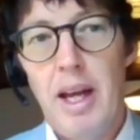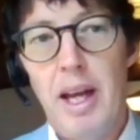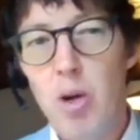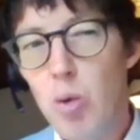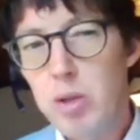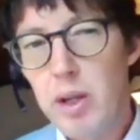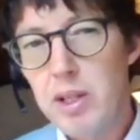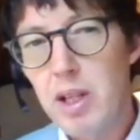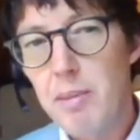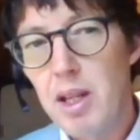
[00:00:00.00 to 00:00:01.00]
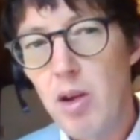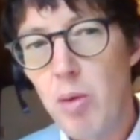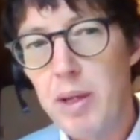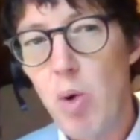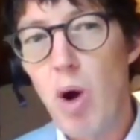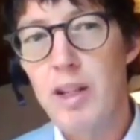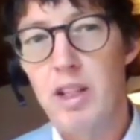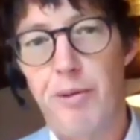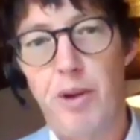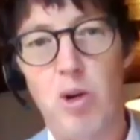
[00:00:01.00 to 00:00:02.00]
It also is something that will be quite
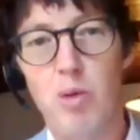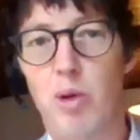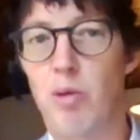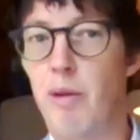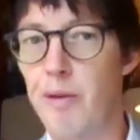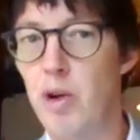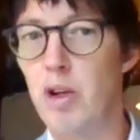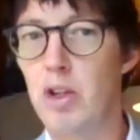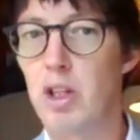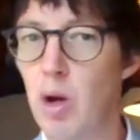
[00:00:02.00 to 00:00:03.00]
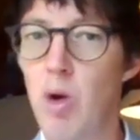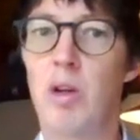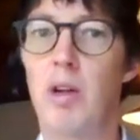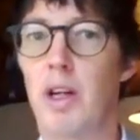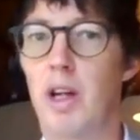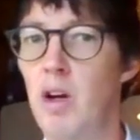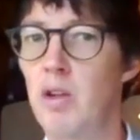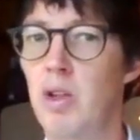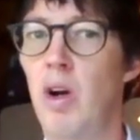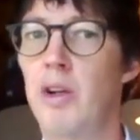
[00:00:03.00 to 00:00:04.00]
difficult to reverse the longer it
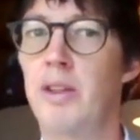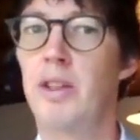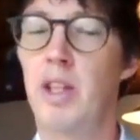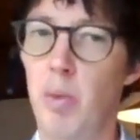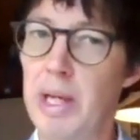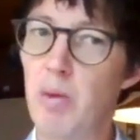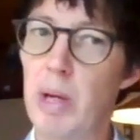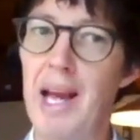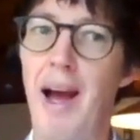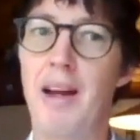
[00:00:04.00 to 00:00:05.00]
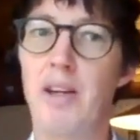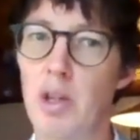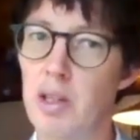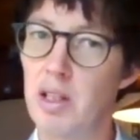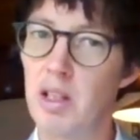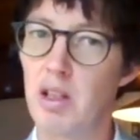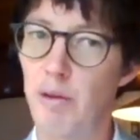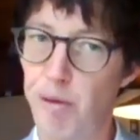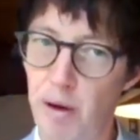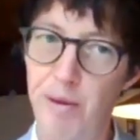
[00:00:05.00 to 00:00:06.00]
goes on. You know, we can't do this
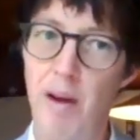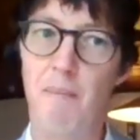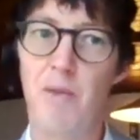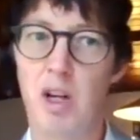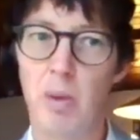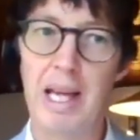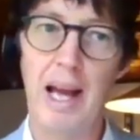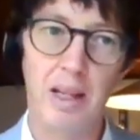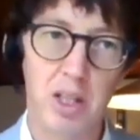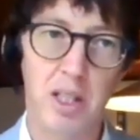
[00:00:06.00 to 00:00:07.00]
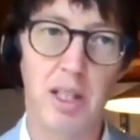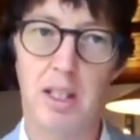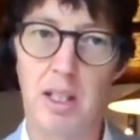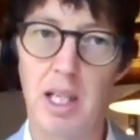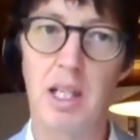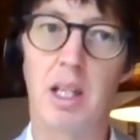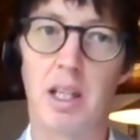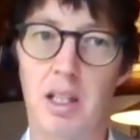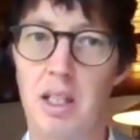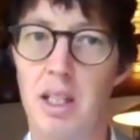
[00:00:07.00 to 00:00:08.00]
forever. You know, we can't just extend and
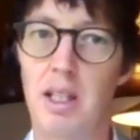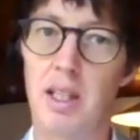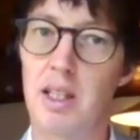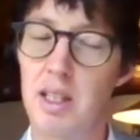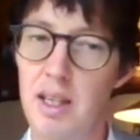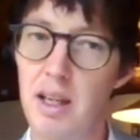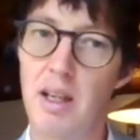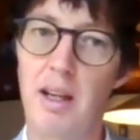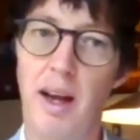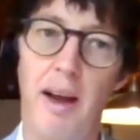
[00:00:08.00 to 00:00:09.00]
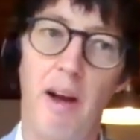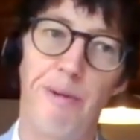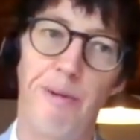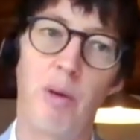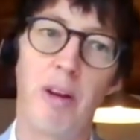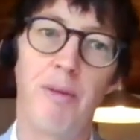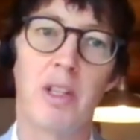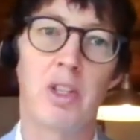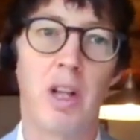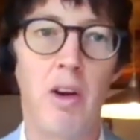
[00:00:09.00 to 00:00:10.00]
extend and extend forever.
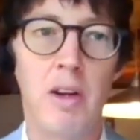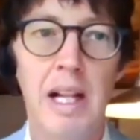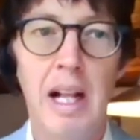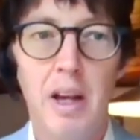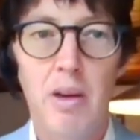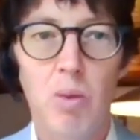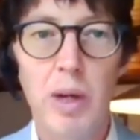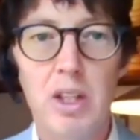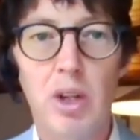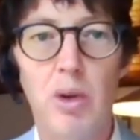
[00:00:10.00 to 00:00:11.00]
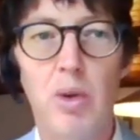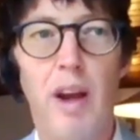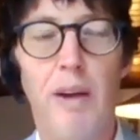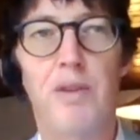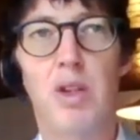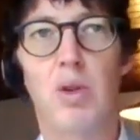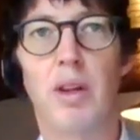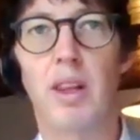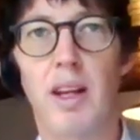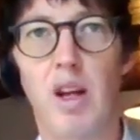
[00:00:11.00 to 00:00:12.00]
So we do have to sort
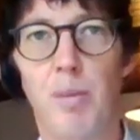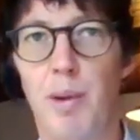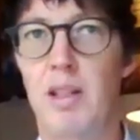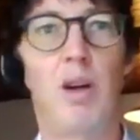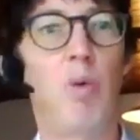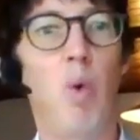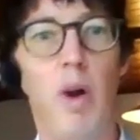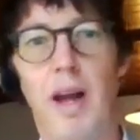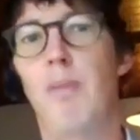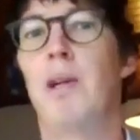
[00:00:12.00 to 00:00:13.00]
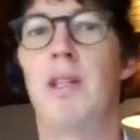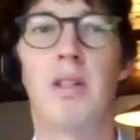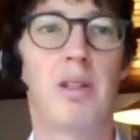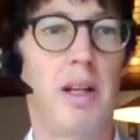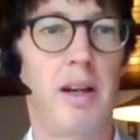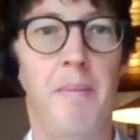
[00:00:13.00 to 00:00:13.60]
of think about, you know, what happens